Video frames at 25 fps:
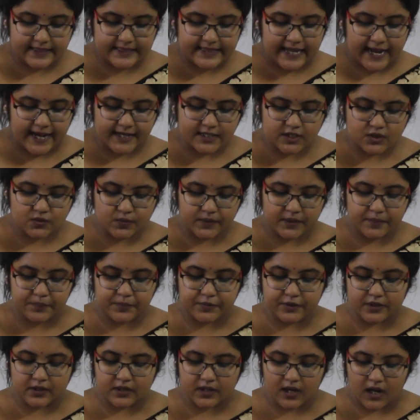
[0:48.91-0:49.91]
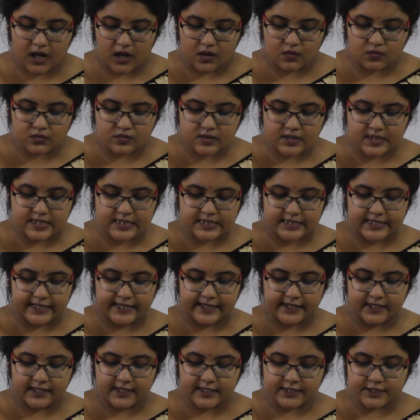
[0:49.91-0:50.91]
that we pronounced
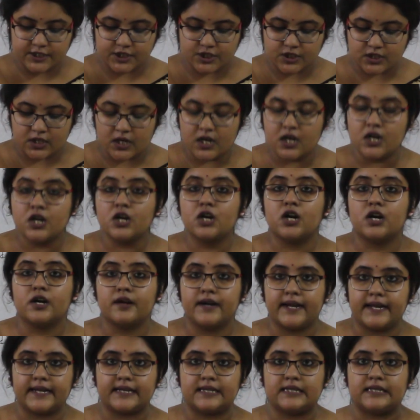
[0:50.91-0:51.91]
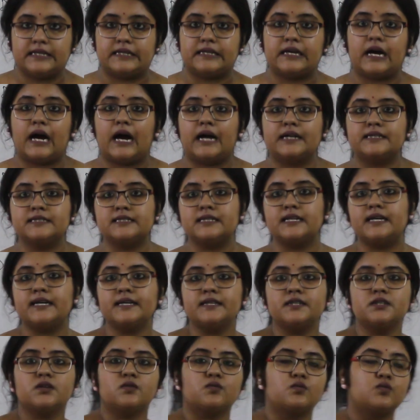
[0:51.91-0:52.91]
English correctly.
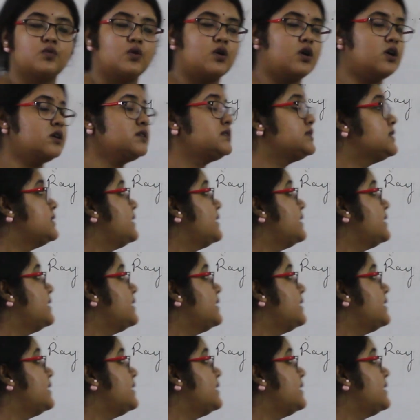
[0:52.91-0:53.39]
Underline the word